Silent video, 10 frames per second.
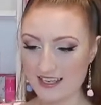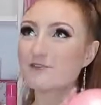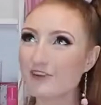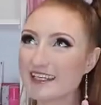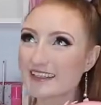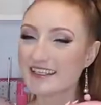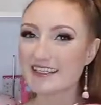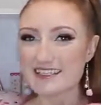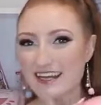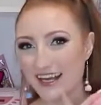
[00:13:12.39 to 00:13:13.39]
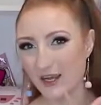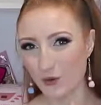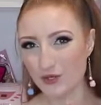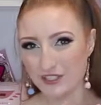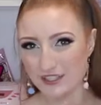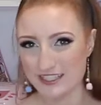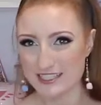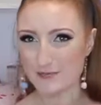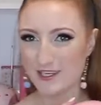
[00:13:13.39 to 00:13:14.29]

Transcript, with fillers: The funny thing is I ordered this